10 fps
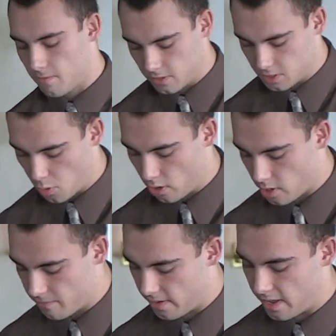for
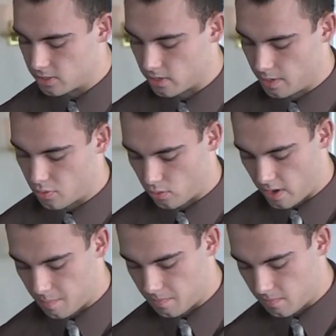supporting our financial aid
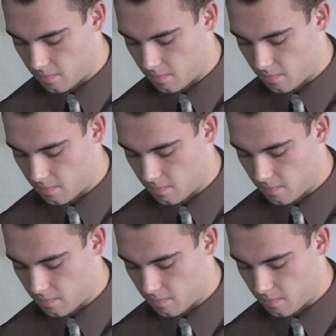program.